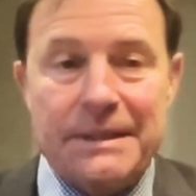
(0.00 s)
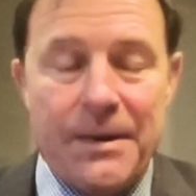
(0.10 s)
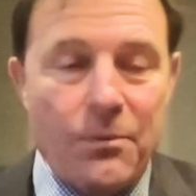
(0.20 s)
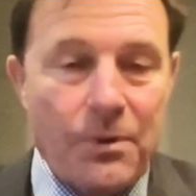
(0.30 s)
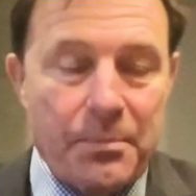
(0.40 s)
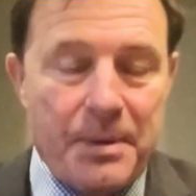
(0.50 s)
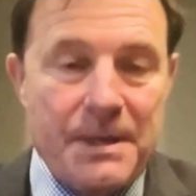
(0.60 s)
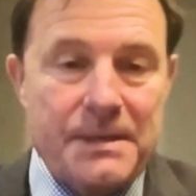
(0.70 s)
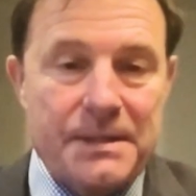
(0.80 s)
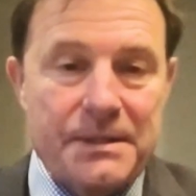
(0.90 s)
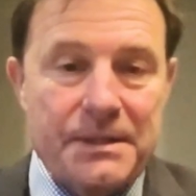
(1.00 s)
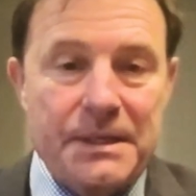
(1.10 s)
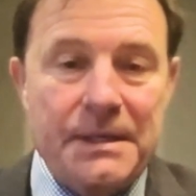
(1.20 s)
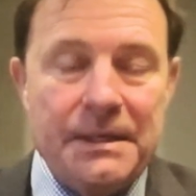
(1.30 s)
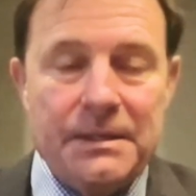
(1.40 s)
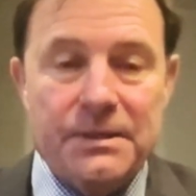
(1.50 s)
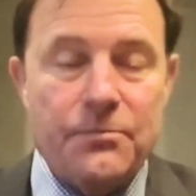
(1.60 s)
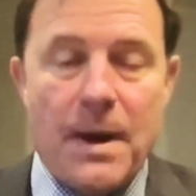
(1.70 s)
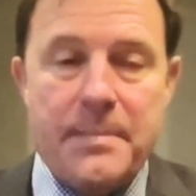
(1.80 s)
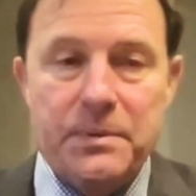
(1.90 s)
it would appear that the
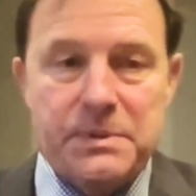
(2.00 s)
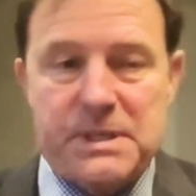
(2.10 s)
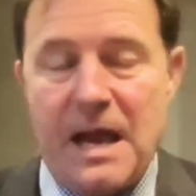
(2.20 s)
rebels